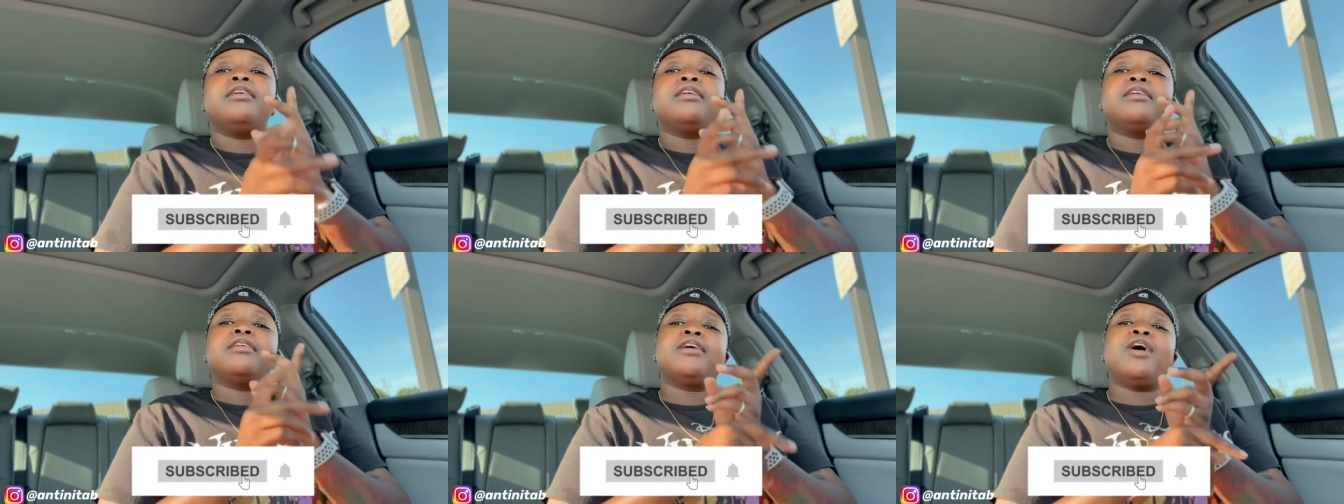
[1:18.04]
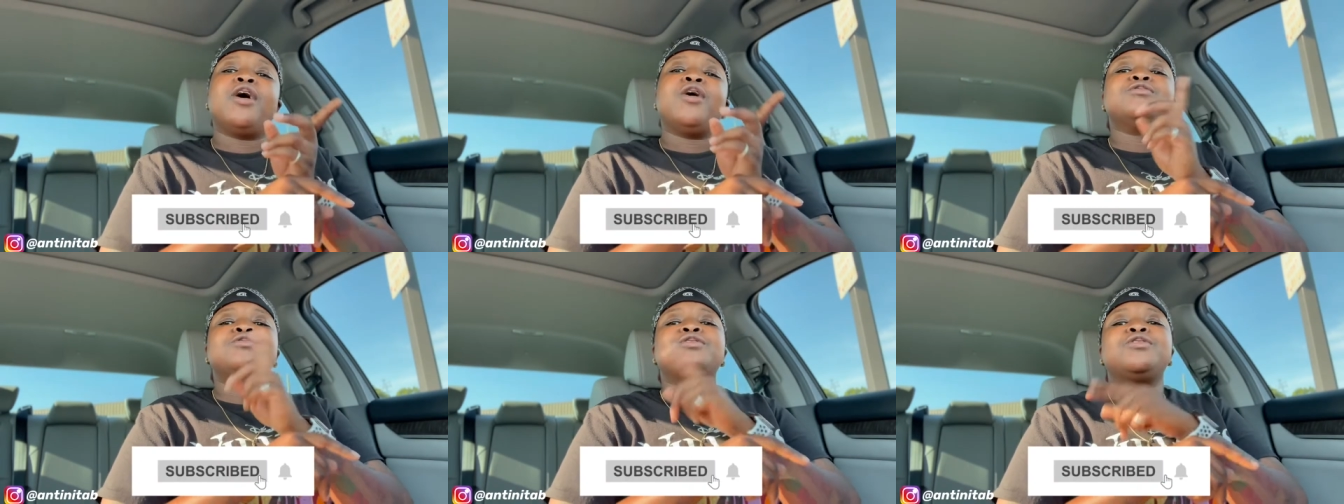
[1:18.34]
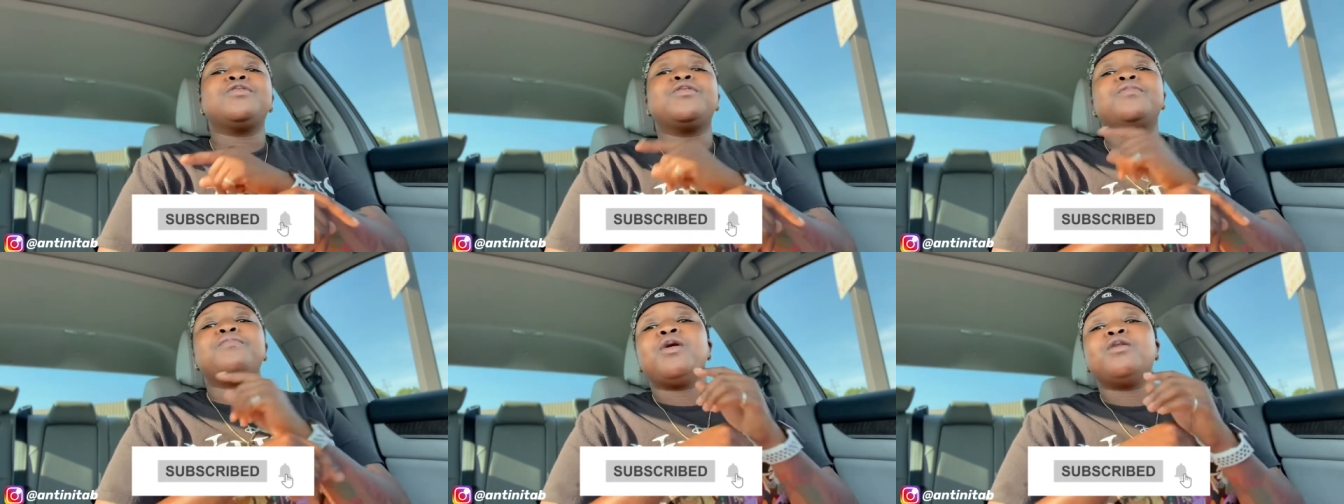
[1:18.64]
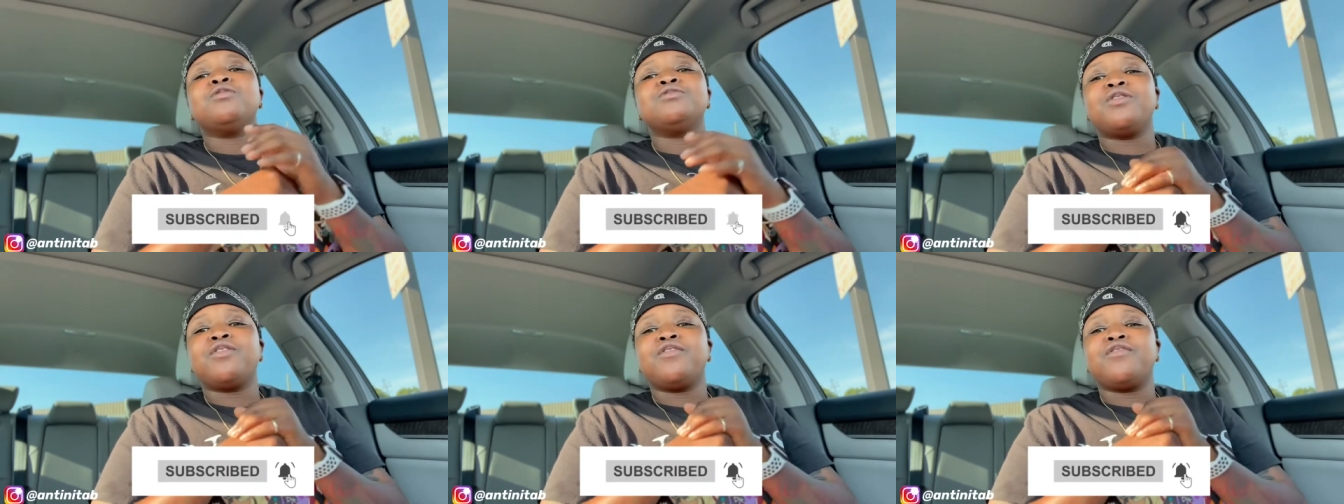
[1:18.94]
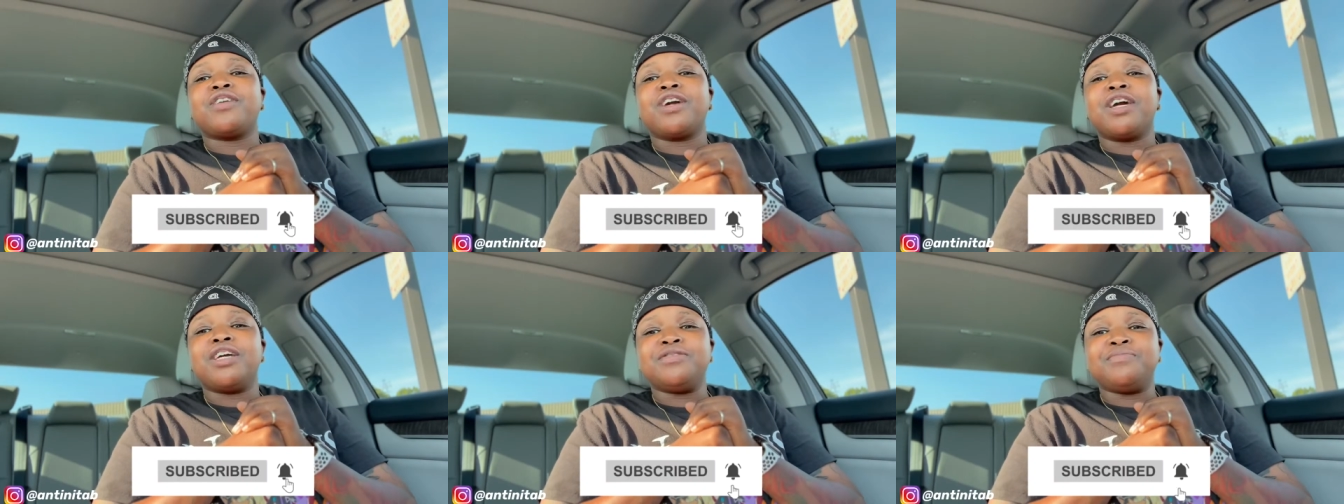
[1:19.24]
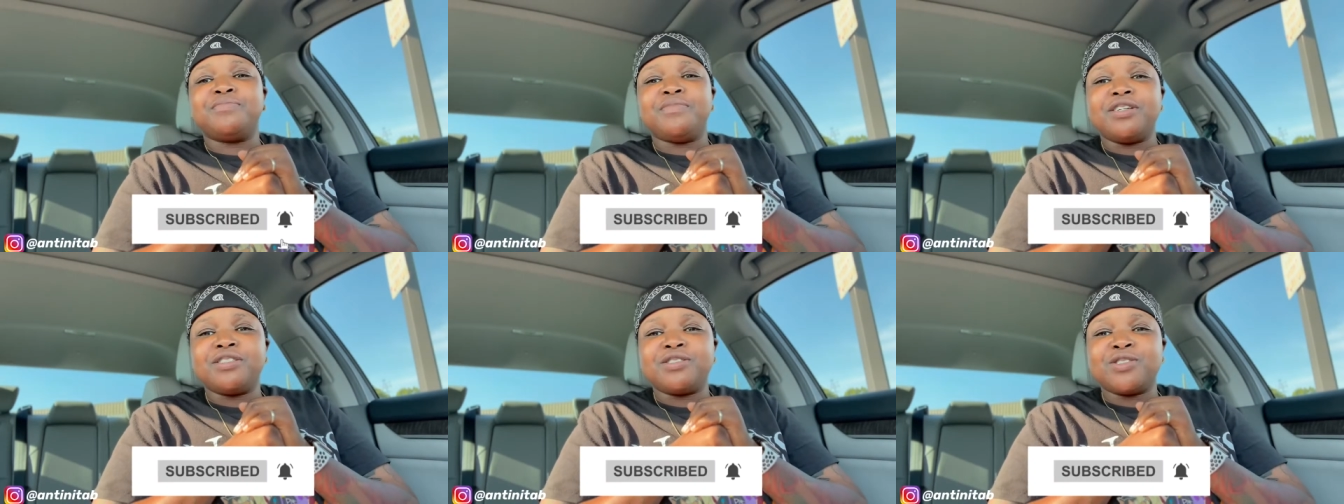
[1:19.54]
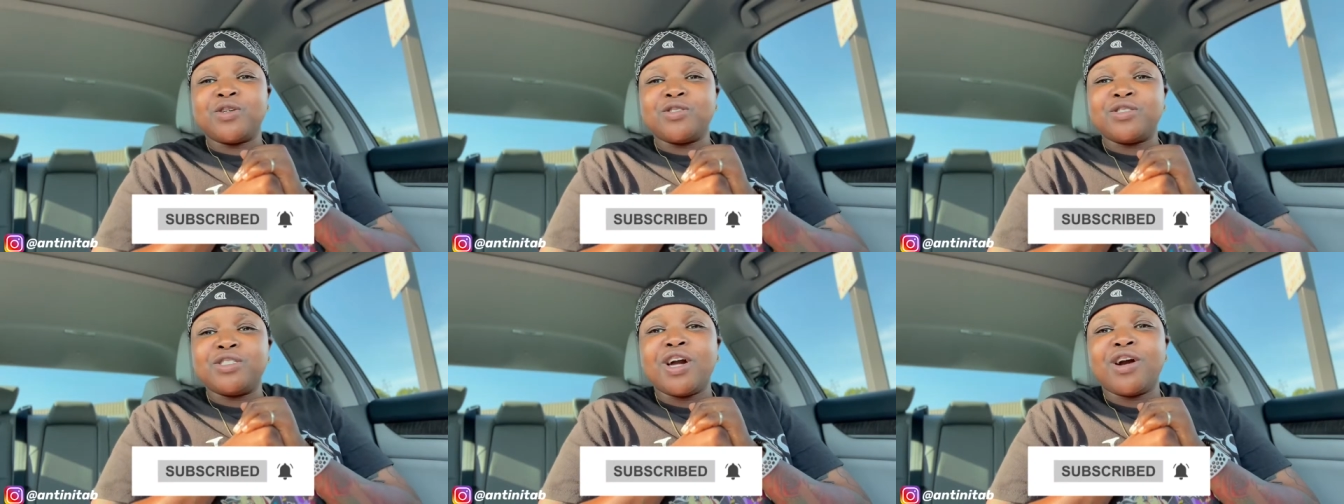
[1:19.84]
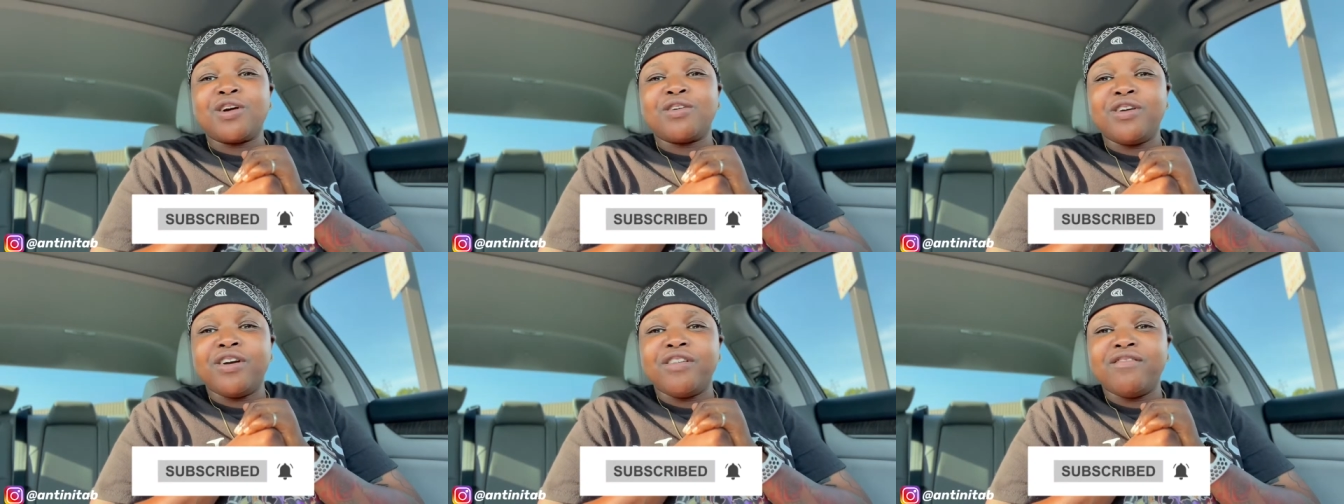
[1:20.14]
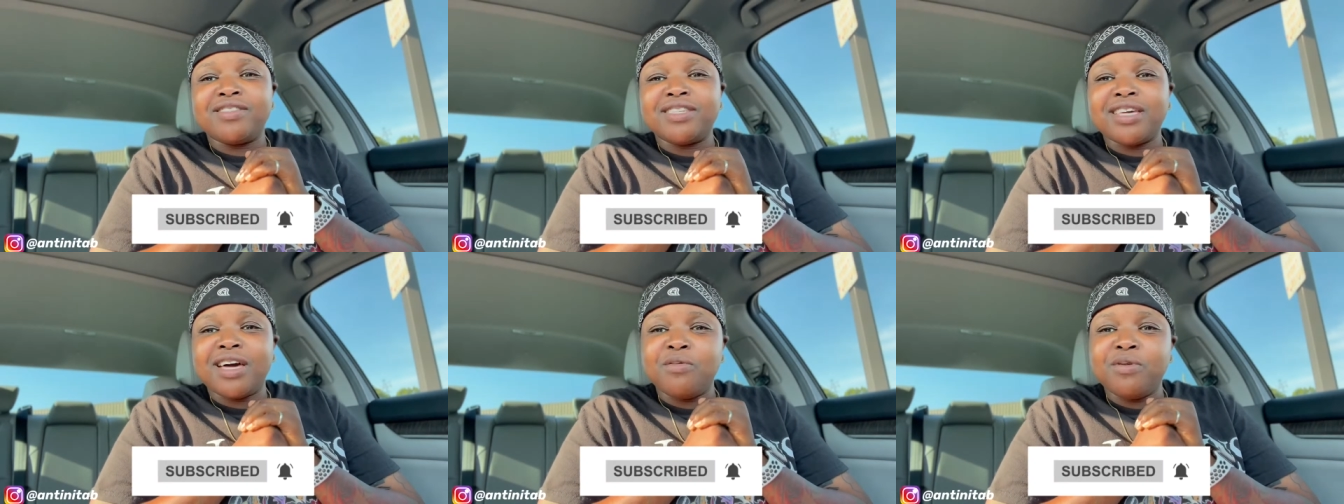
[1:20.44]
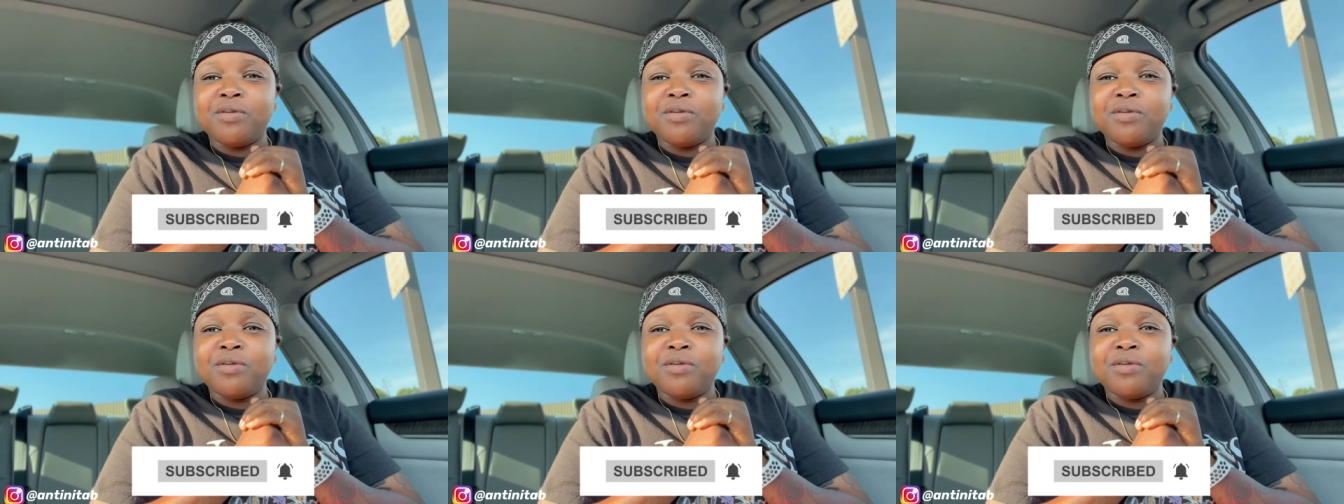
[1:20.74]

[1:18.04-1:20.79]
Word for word: go turn on post notification bells on so y'all can every time